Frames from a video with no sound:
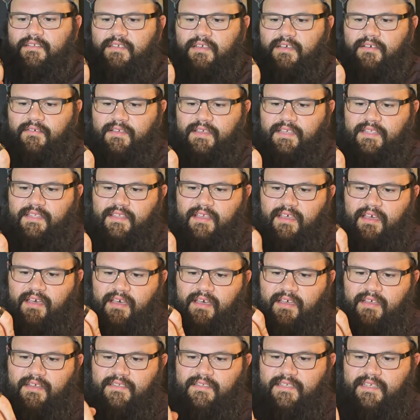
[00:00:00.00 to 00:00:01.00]
So he
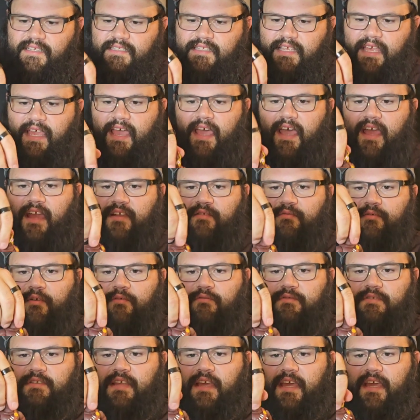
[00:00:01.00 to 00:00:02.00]
does. His head
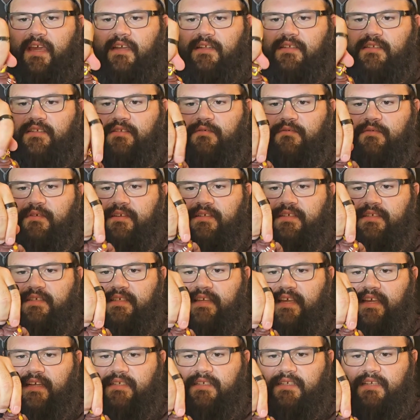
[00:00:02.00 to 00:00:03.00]
rotates
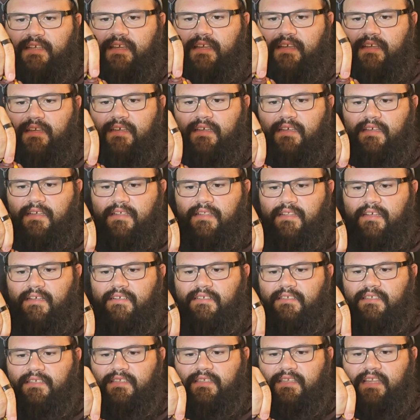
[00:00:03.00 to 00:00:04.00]
360.
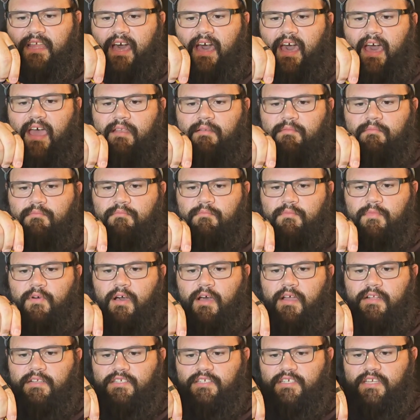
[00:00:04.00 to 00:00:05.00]
There's not
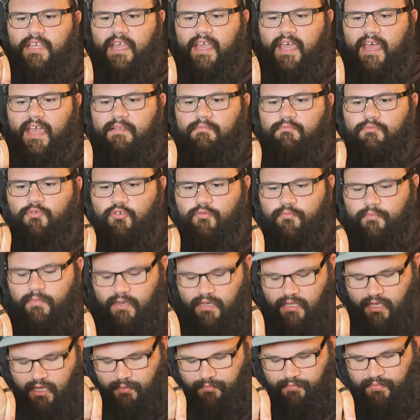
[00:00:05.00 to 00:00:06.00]
much head
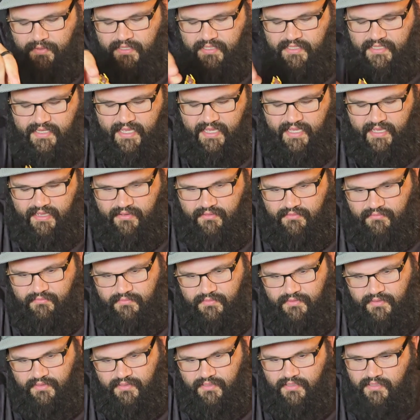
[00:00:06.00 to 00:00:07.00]
movement up and
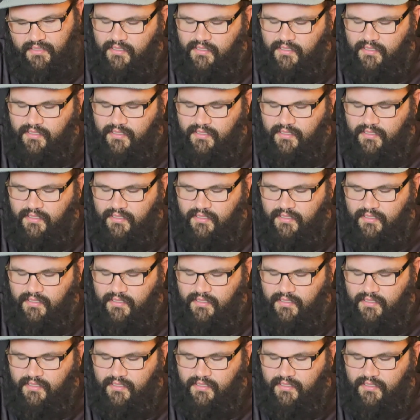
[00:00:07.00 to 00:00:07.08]
down.